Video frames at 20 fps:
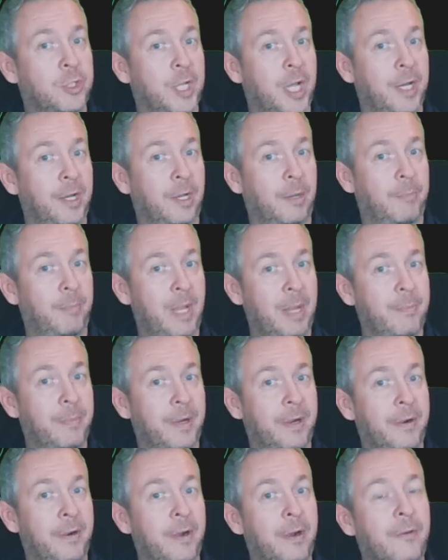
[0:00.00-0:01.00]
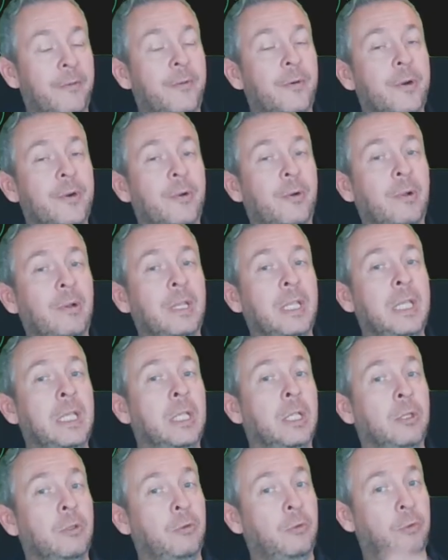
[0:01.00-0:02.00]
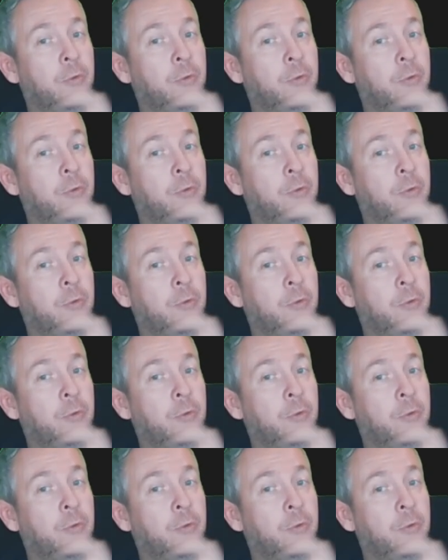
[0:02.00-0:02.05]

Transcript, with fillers: channel member for only